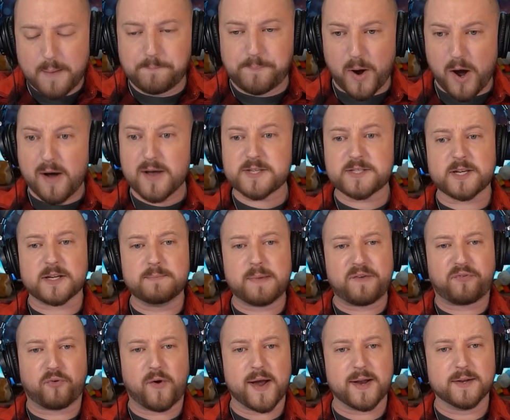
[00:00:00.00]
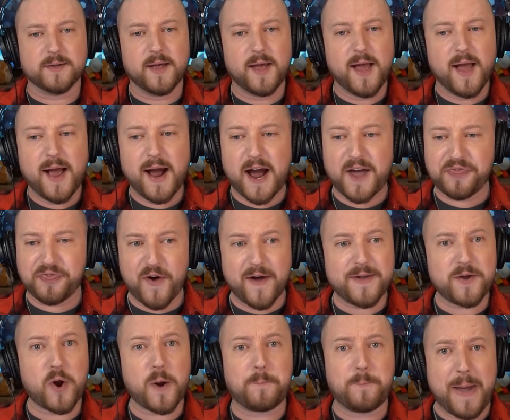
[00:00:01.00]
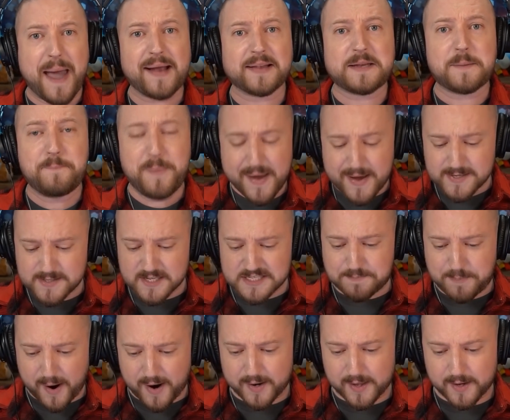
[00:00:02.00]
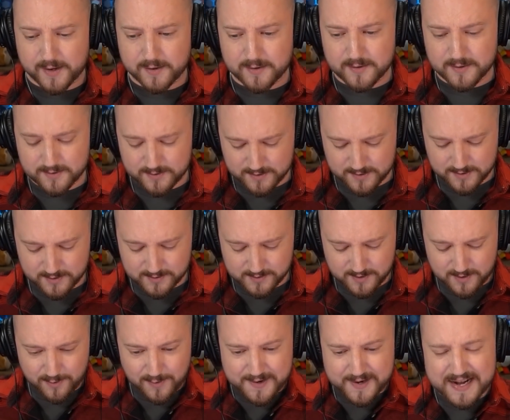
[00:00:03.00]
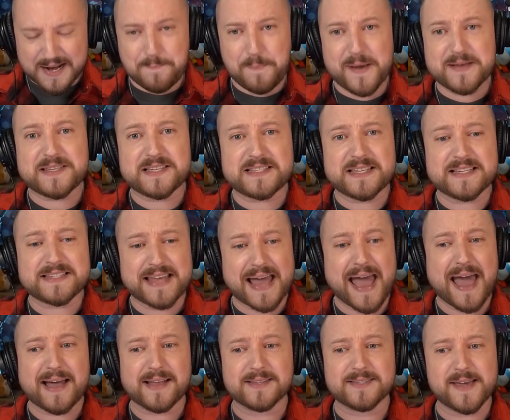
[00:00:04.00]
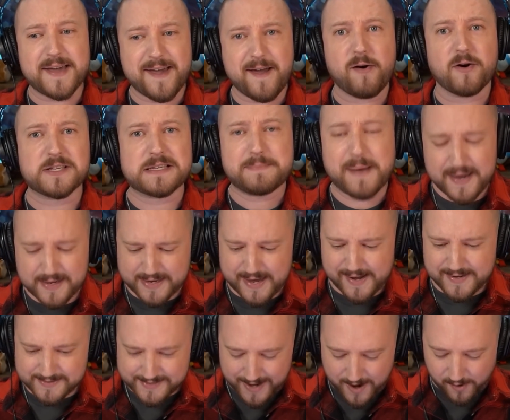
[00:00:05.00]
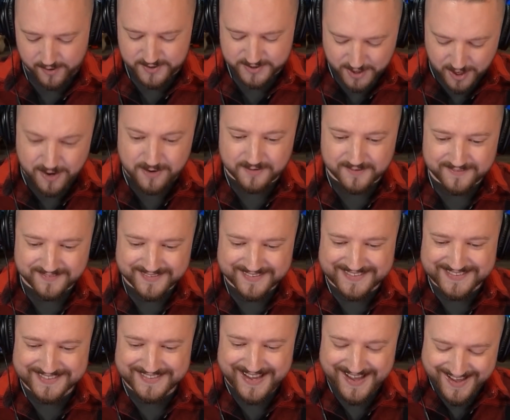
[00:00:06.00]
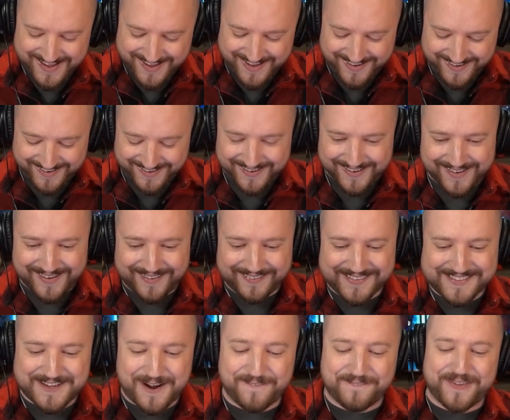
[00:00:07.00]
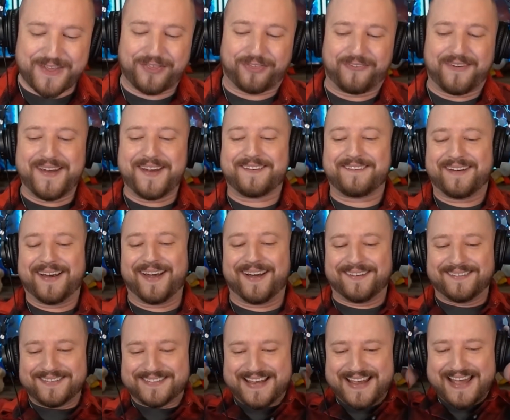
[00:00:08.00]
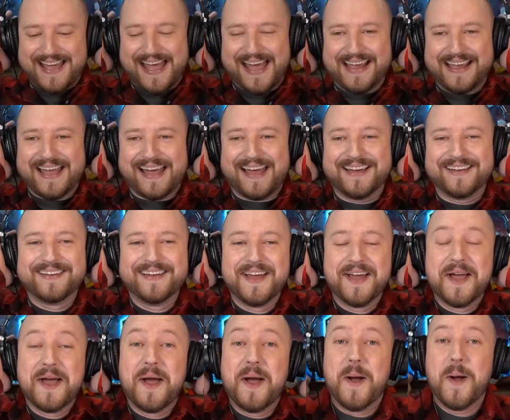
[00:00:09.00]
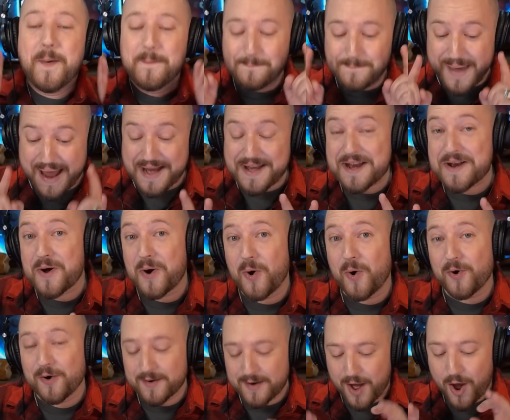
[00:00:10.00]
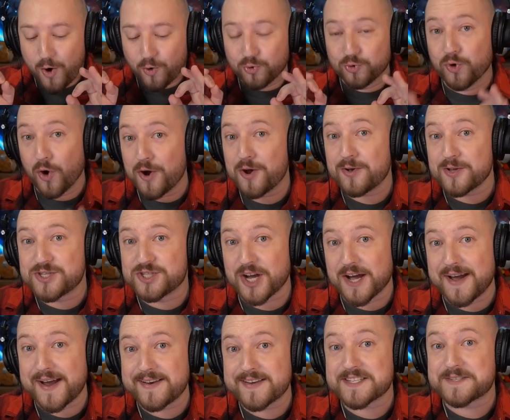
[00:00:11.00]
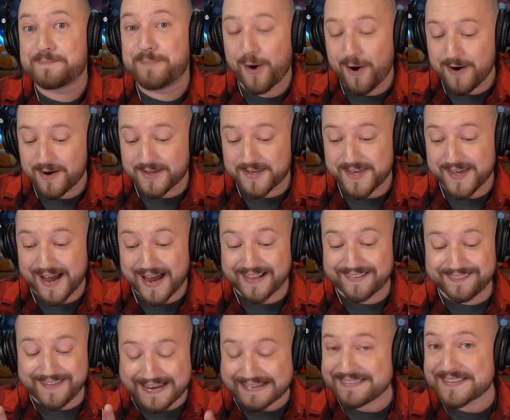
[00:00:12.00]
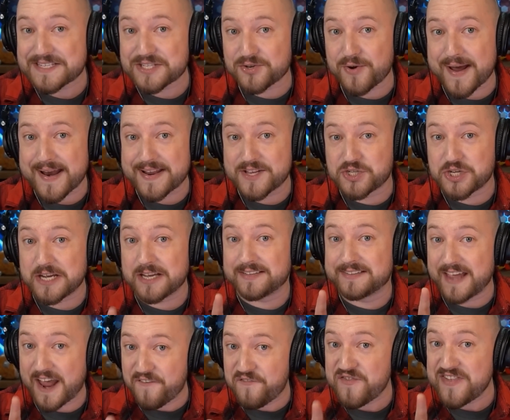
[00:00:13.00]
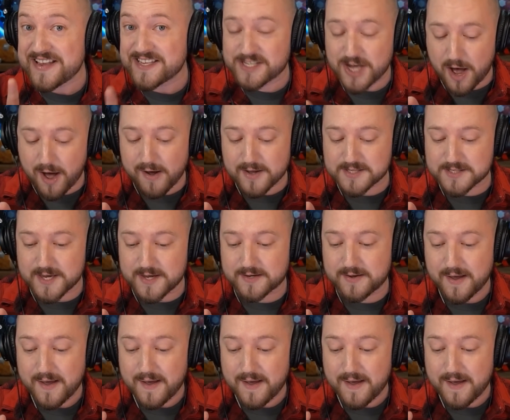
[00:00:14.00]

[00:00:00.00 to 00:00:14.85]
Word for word: Boston, my friend. I thought you were back to business, buddy. What kind of business is that? Arrows in my King Tower, sir. Uh, let's go for the three crown. Minion Horde, Royal Giant, Sparky. I like the strategy. Definitely toxic,